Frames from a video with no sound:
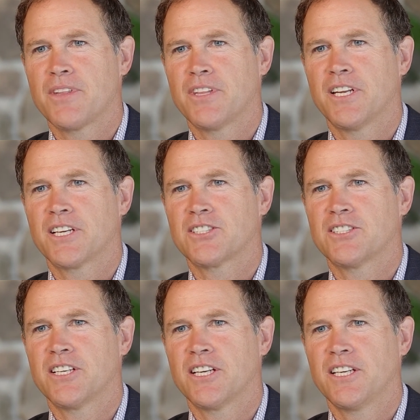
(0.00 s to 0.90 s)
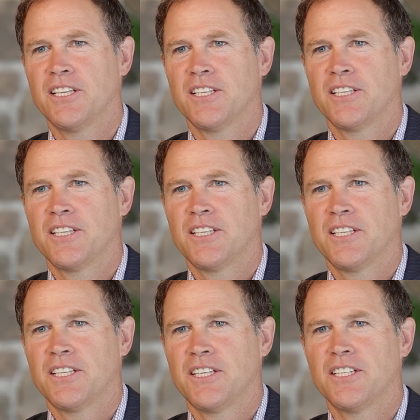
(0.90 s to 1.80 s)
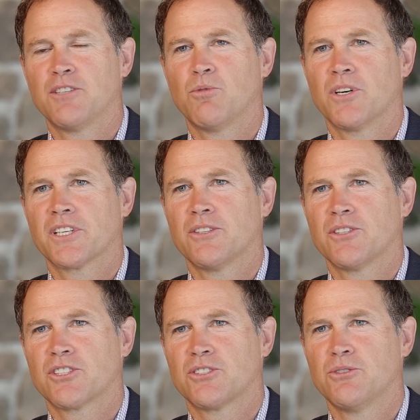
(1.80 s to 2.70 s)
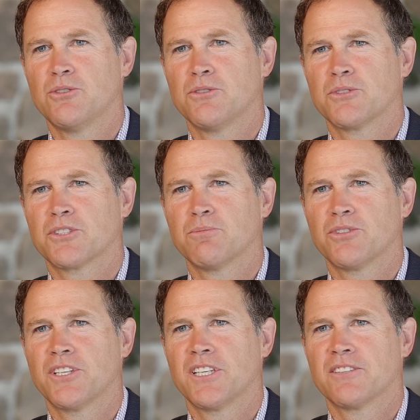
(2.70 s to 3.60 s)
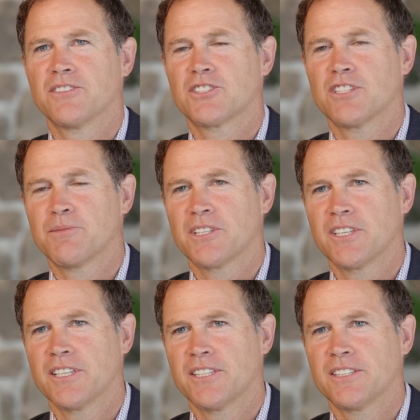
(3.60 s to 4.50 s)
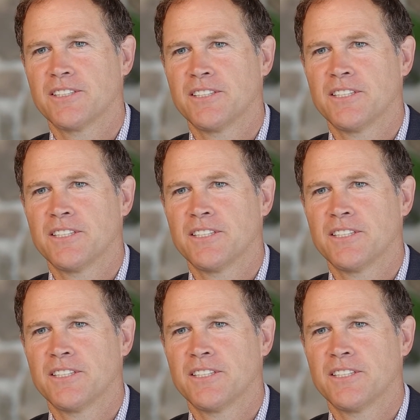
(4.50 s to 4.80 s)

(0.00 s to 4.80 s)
The next day he didn't want to go to school and was complaining of a stomach ache,